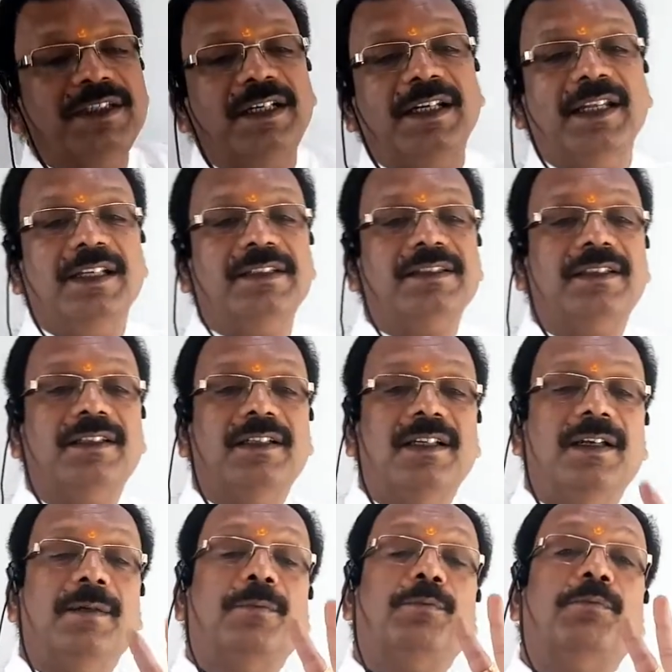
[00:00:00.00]
BJT is
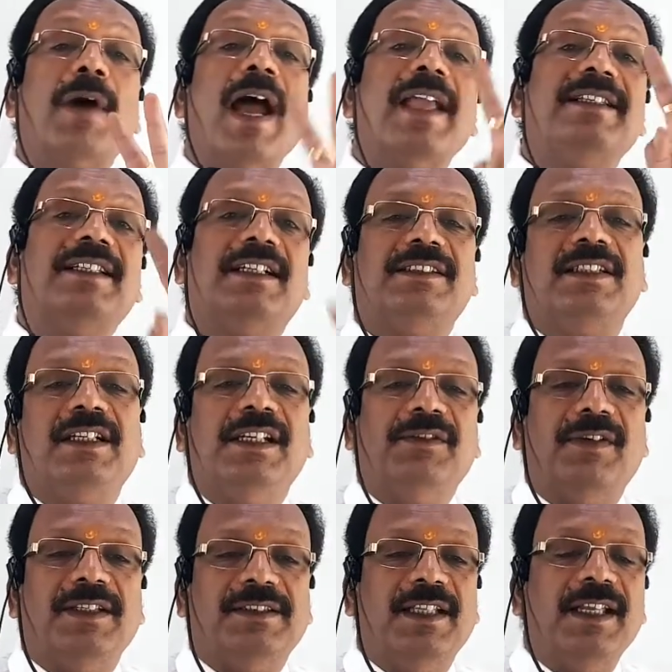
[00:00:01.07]

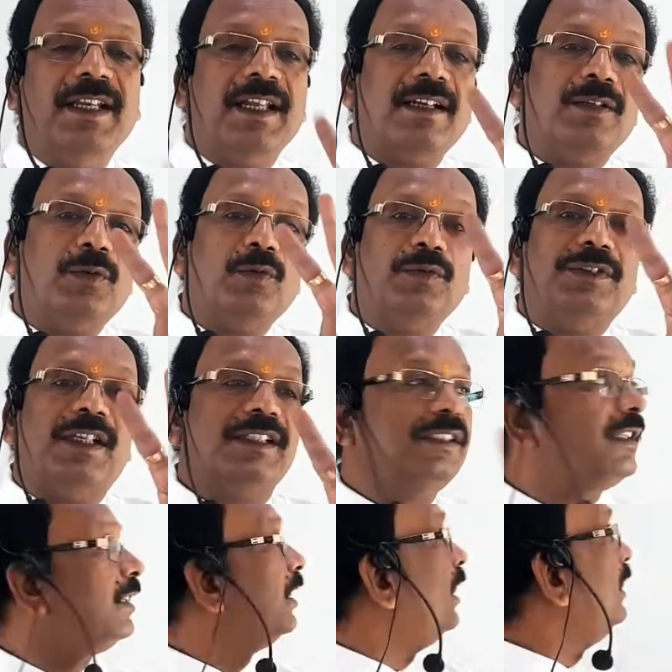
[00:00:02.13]
bijunction device. There are two
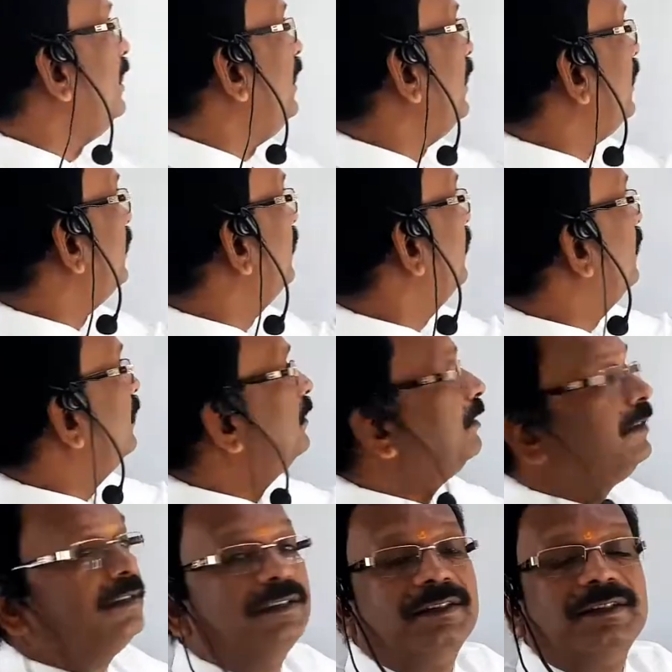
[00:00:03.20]
junction, and here
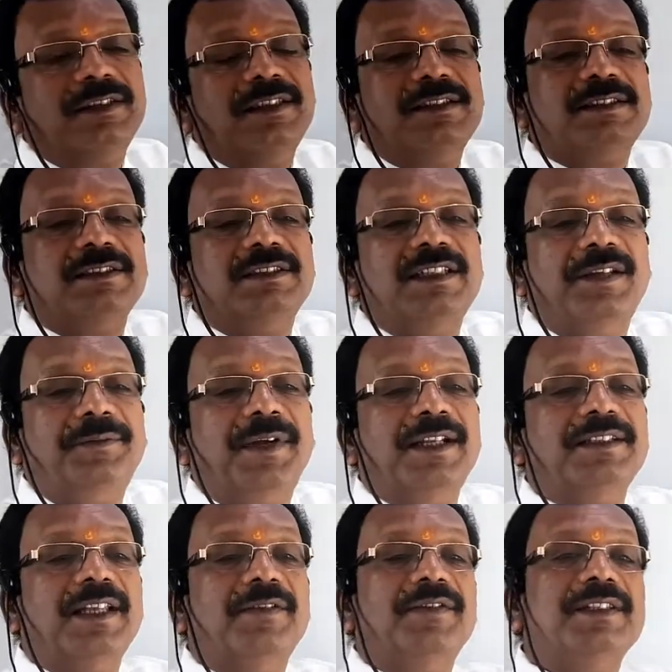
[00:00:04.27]
this
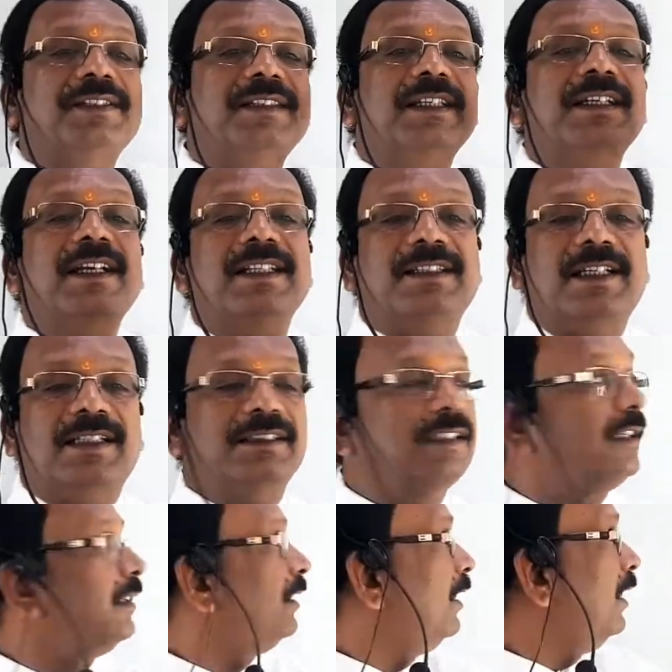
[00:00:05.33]
JFET is having single
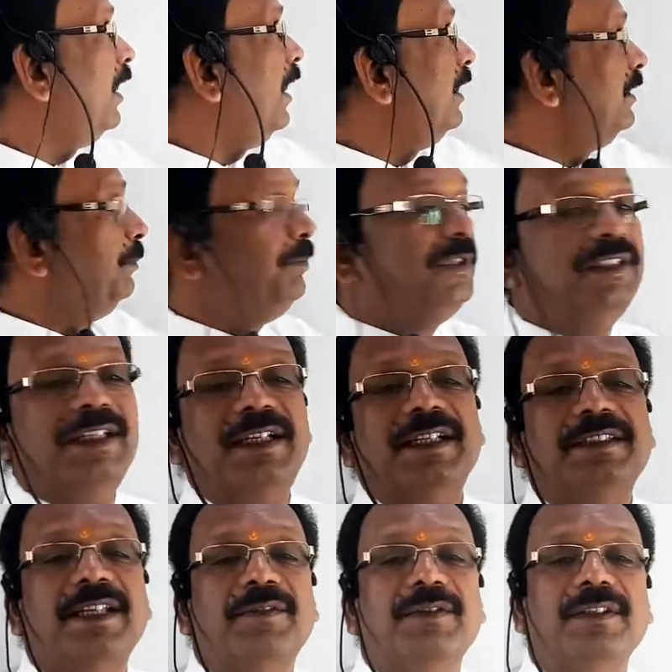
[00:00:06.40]
junction and
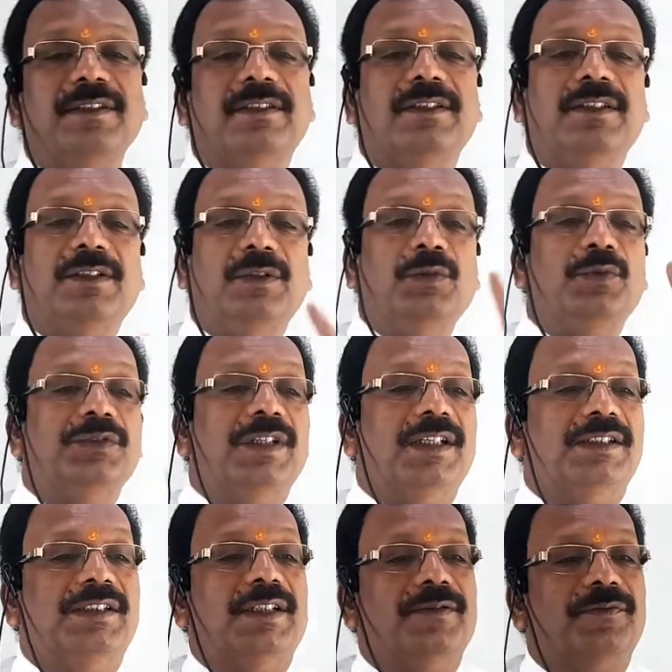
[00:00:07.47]
BJT is having two
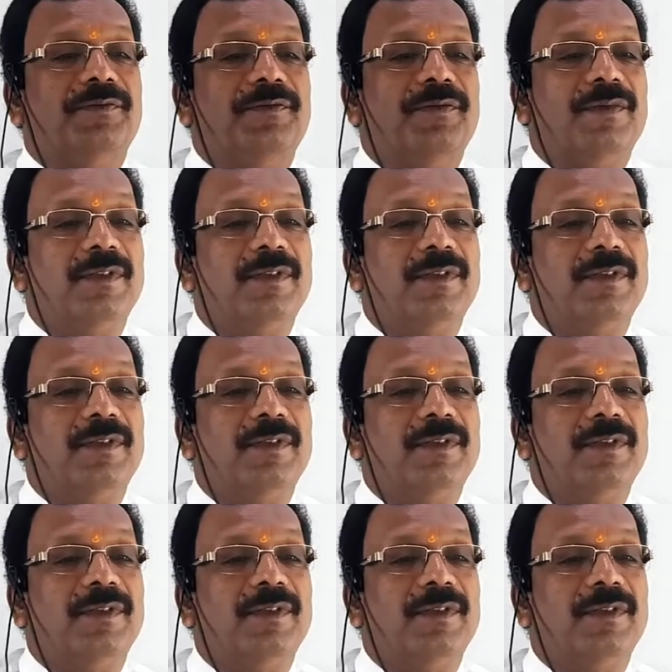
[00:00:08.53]
junction.